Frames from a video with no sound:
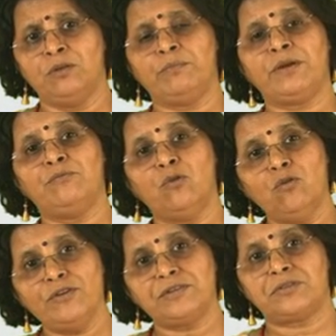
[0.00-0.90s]
we
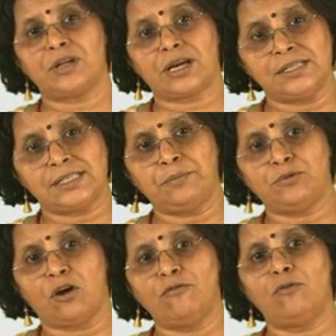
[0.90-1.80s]
move into the
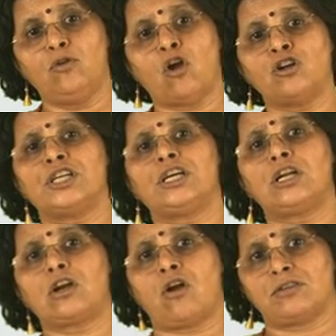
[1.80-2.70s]
concept of
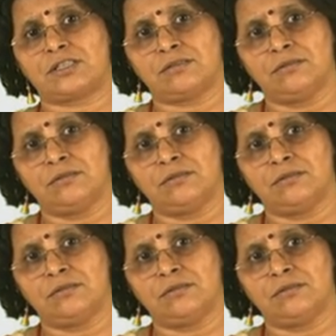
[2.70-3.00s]
logical clocks,